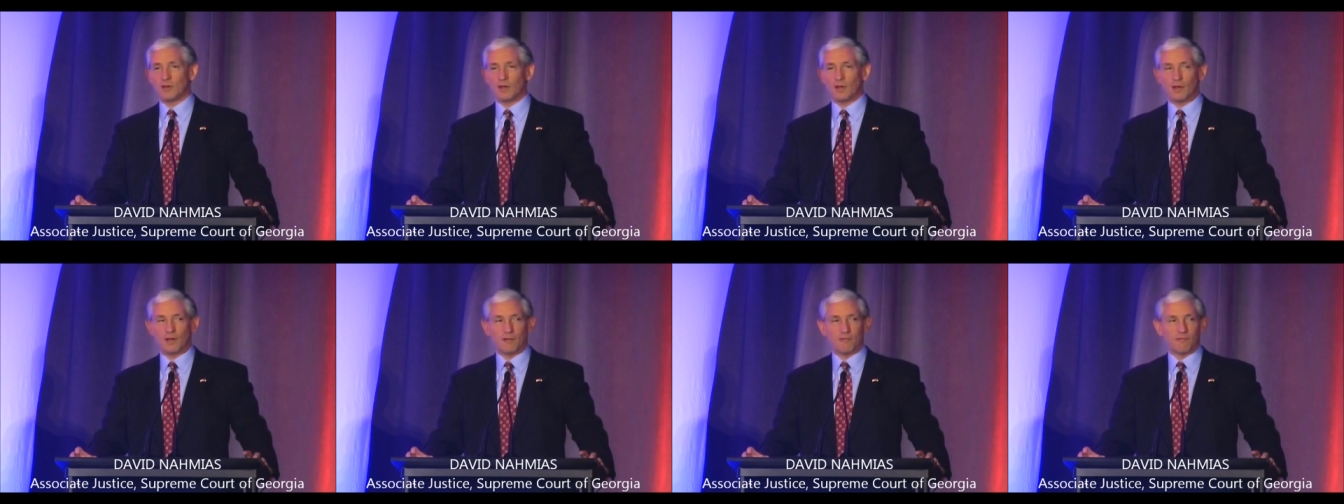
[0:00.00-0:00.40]

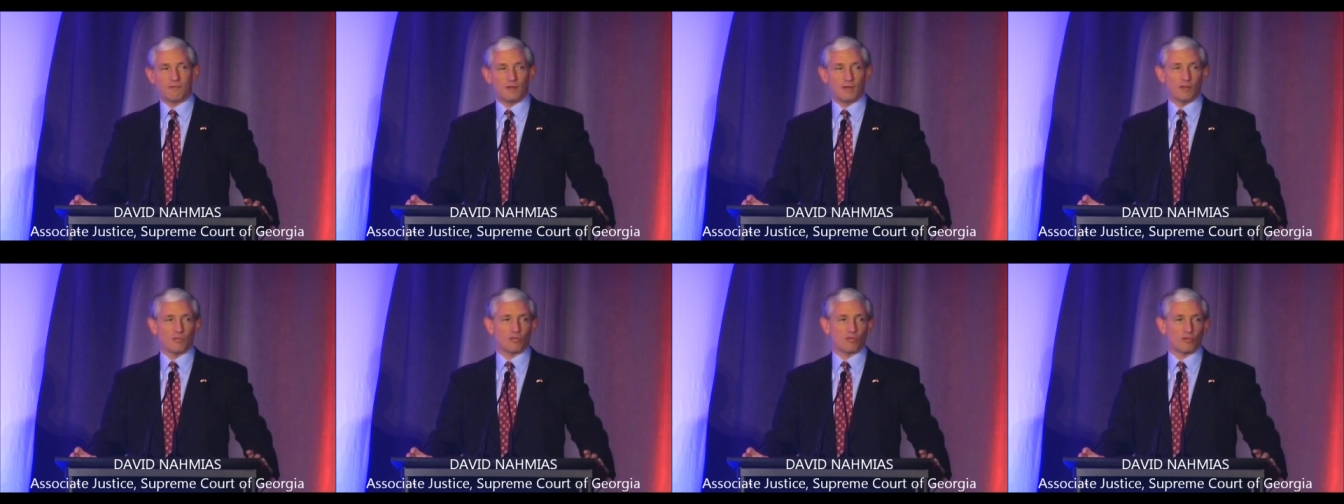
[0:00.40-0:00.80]
of
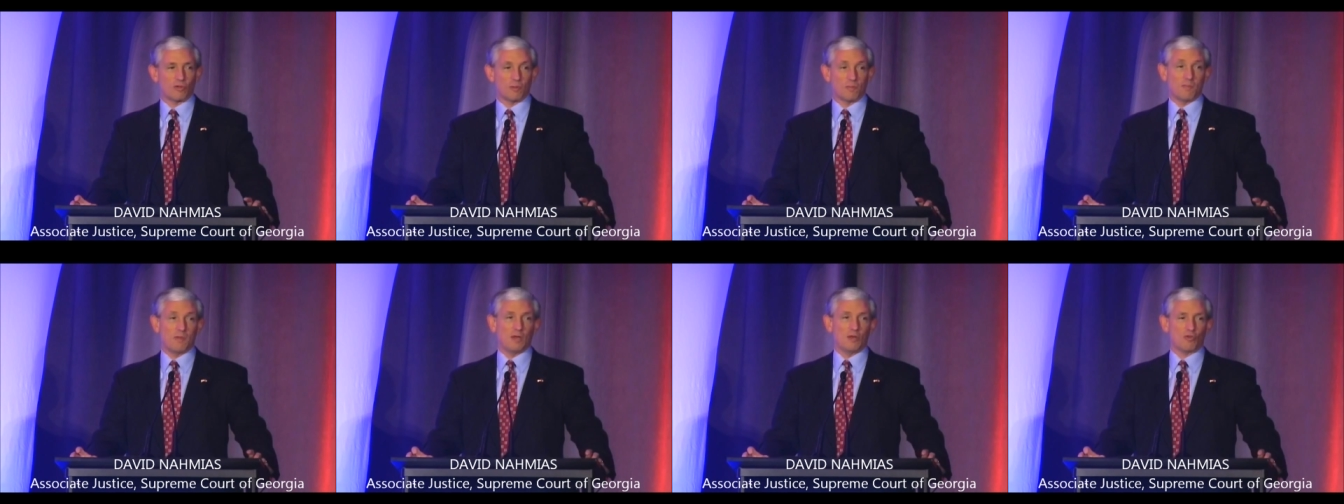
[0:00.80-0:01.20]
its
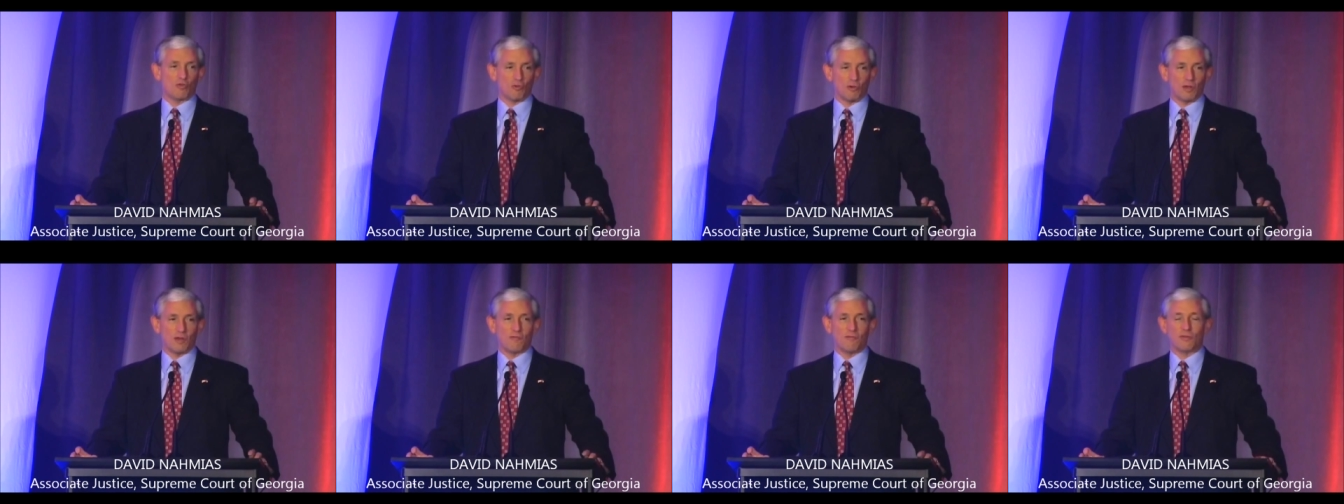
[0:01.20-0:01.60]

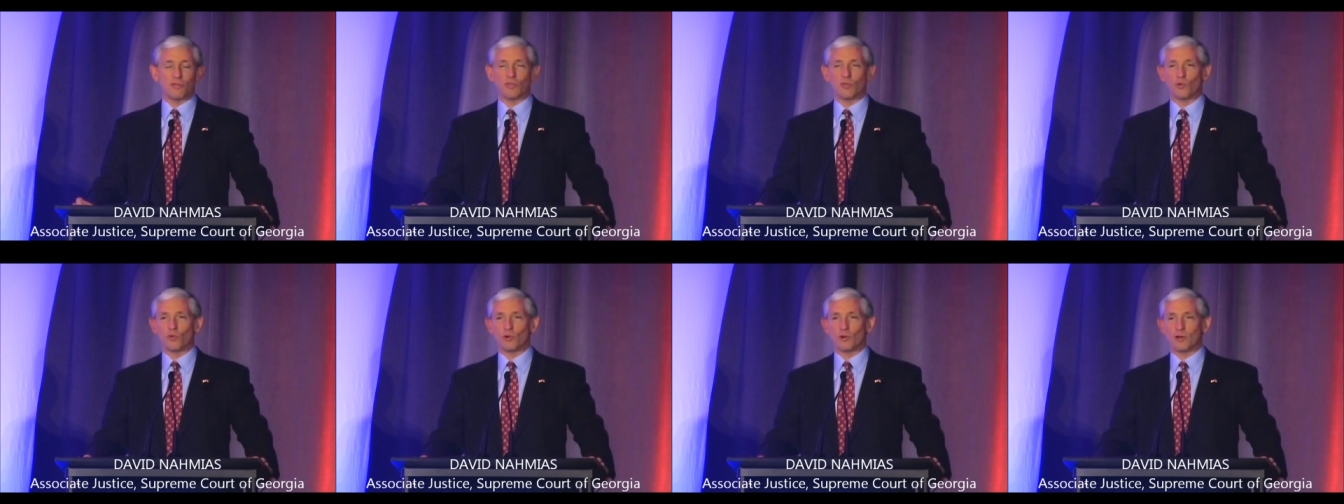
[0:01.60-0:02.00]
administrative
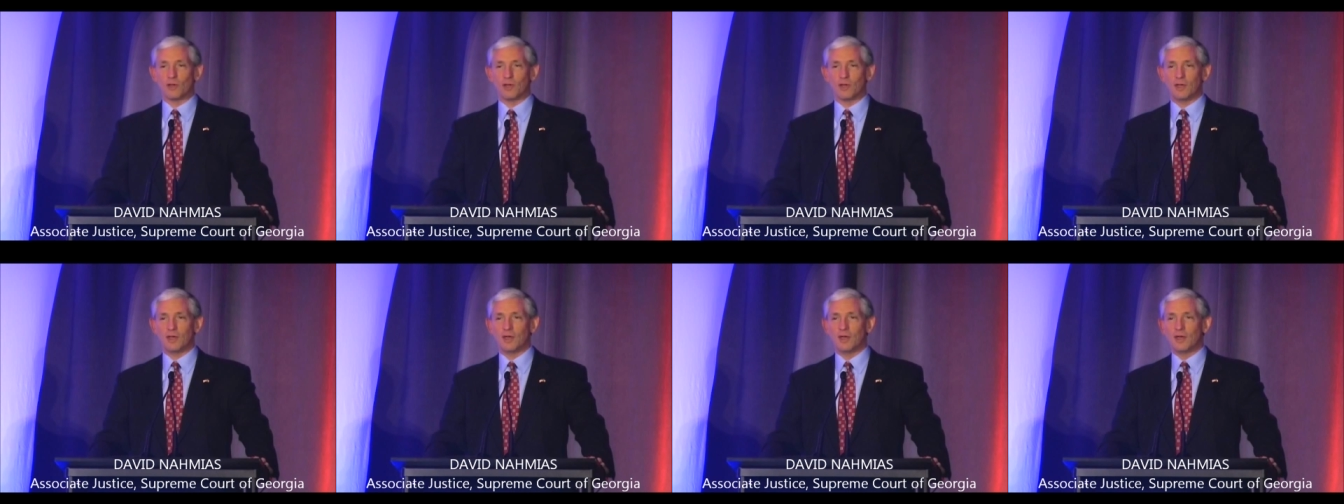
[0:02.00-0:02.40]

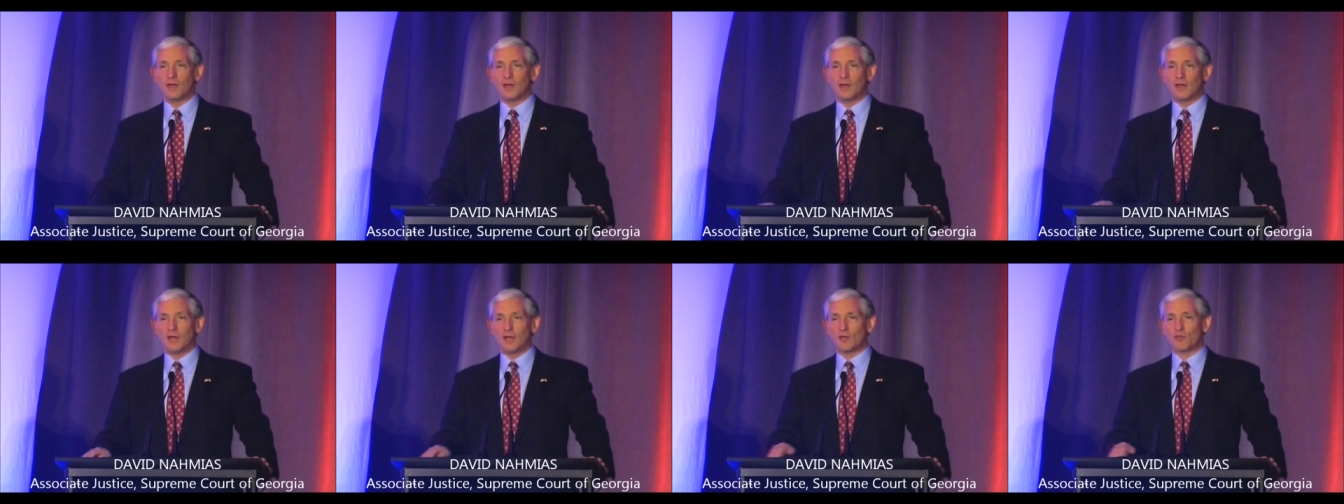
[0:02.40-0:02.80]
authority,
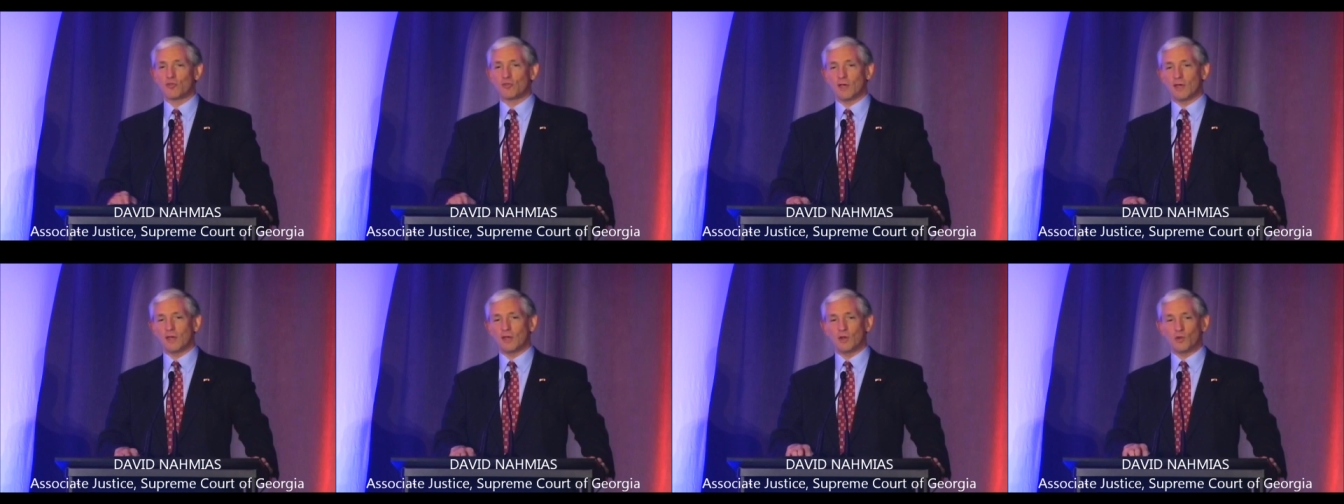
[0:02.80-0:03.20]

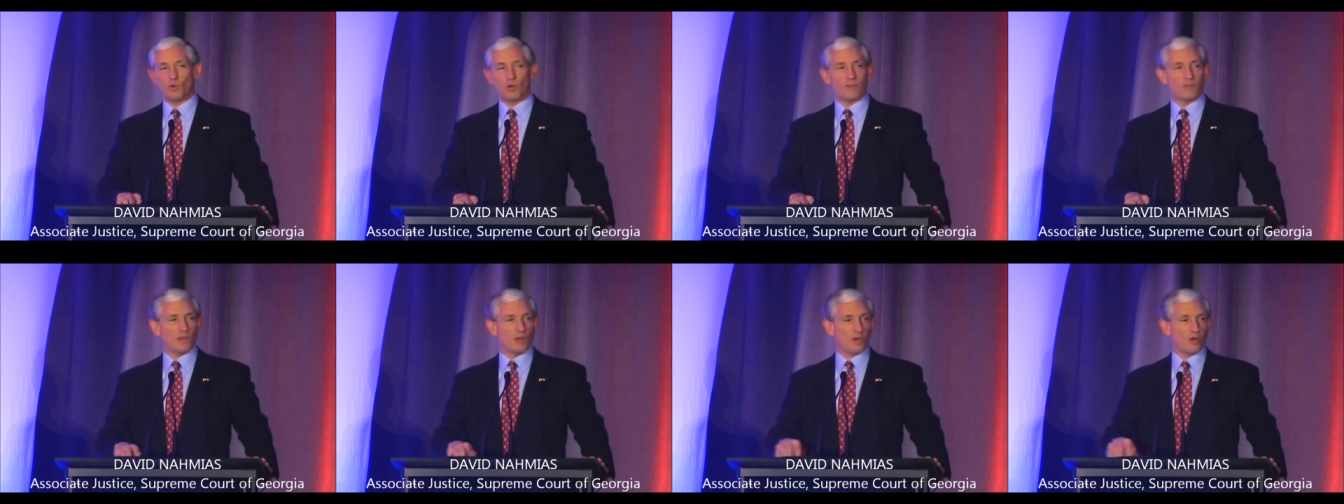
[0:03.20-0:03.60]
extended
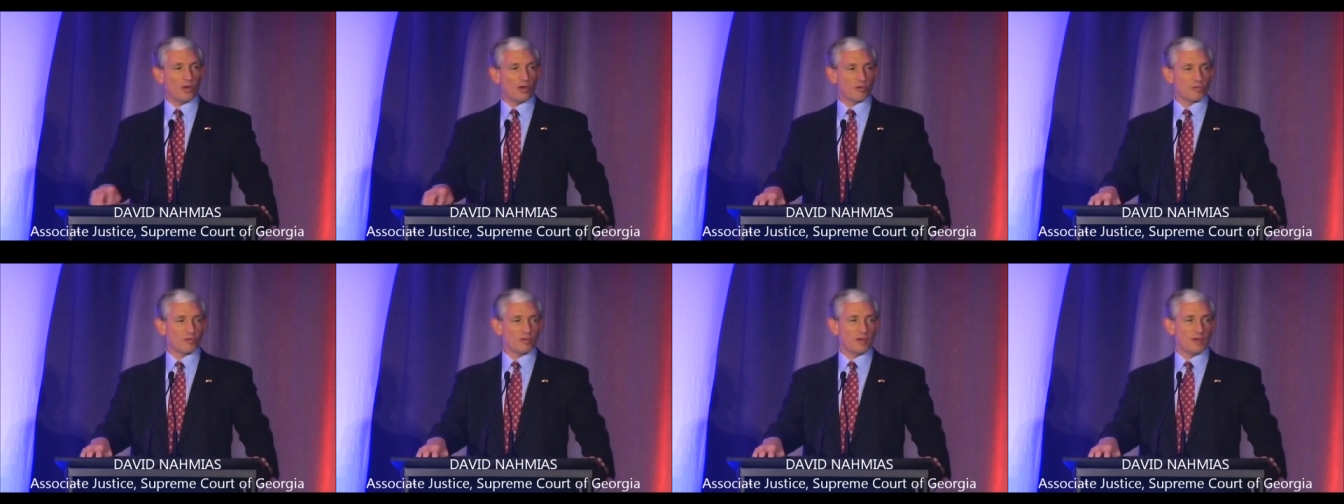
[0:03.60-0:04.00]
what the law
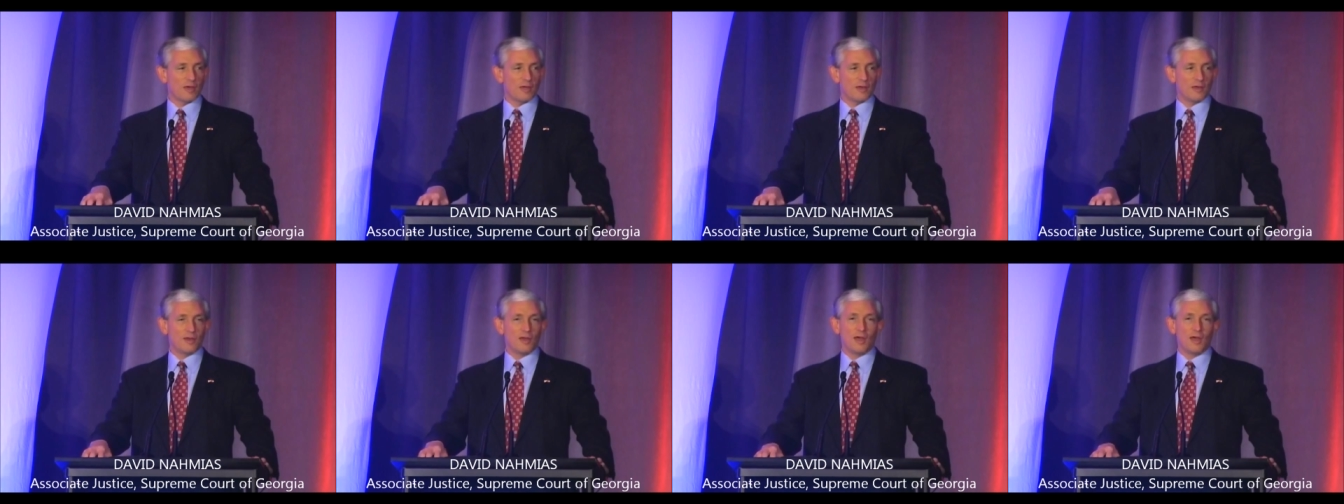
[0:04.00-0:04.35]
said.